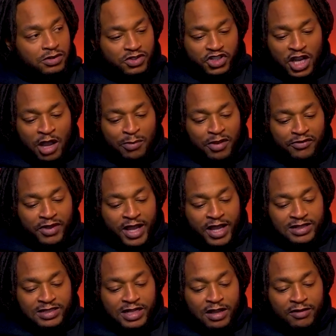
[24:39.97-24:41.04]
Sean McVay
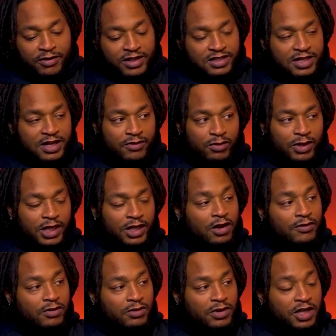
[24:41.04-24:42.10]
it's never really
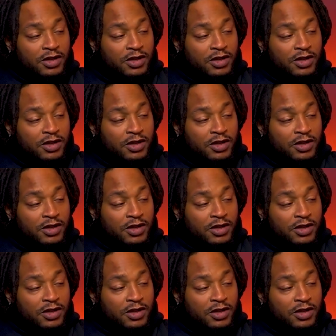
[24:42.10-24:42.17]
over with